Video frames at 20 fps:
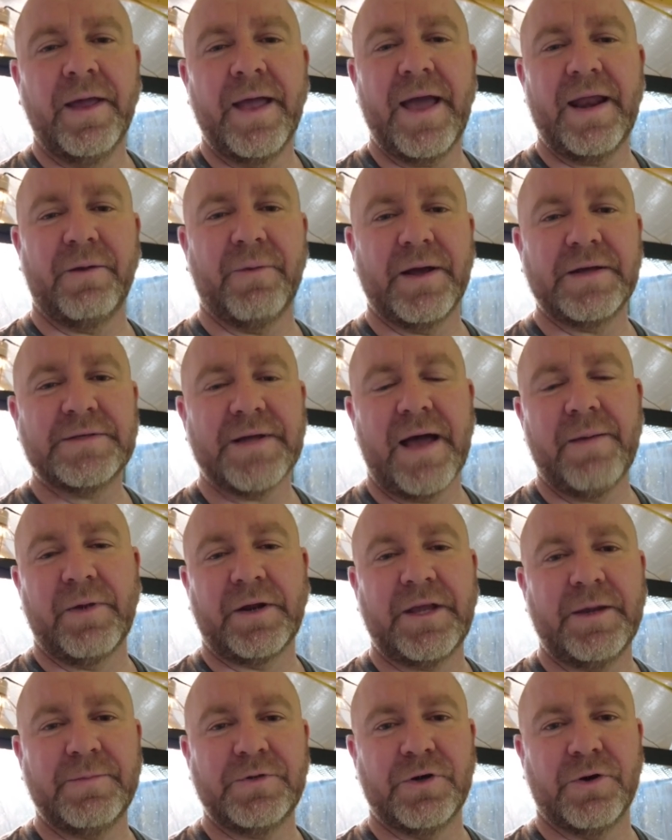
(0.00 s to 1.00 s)
Anyways, I'm
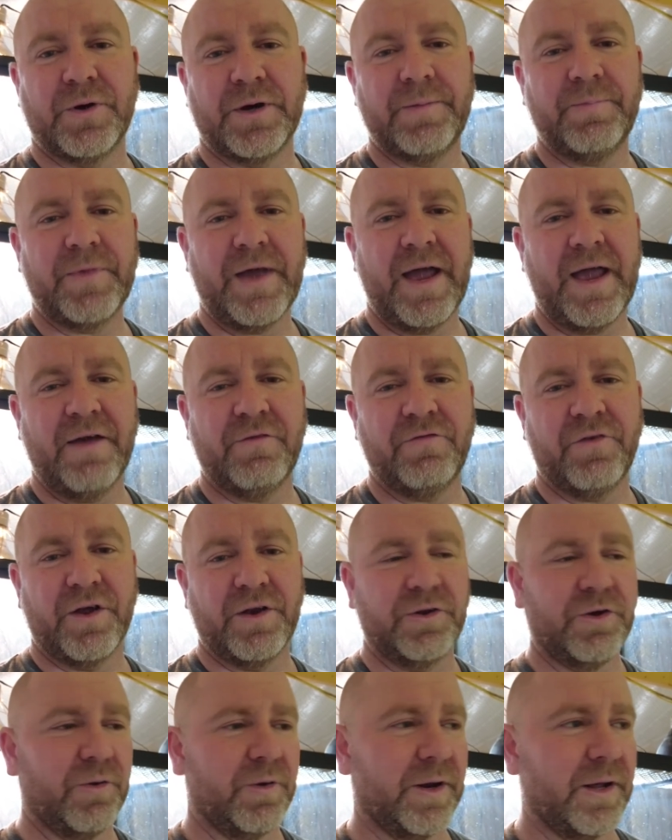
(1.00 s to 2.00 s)
going to keep doing it. I have
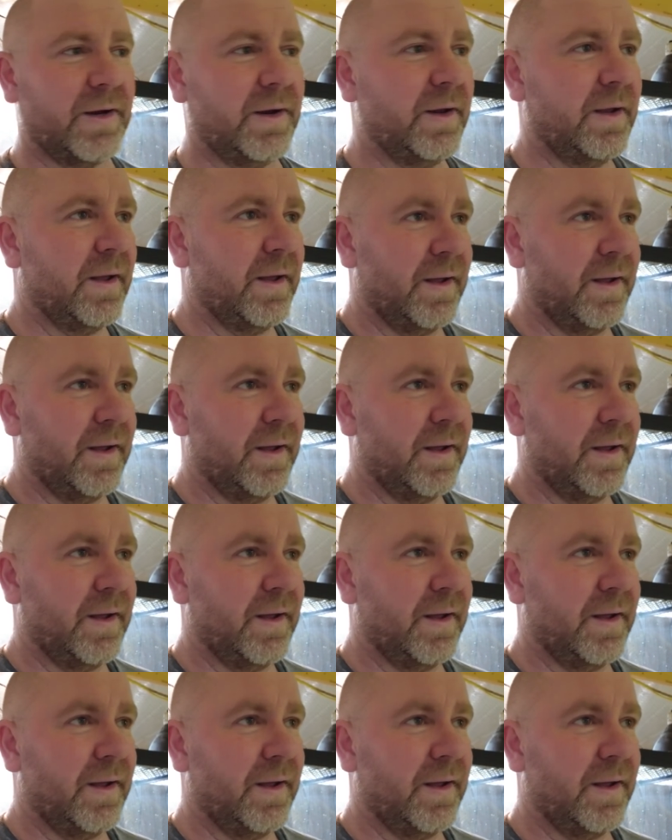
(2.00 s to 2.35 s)
fun doing it.